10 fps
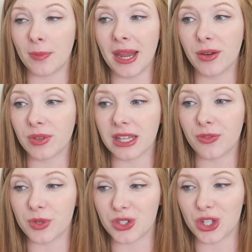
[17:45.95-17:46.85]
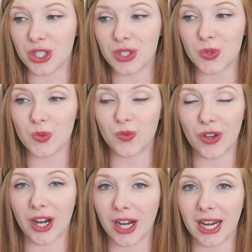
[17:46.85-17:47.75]
The pain relief was just
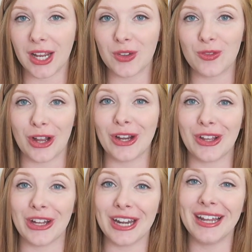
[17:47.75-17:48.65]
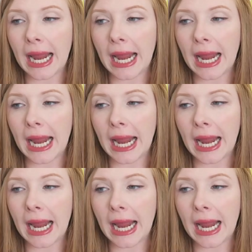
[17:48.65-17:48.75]
very, very good.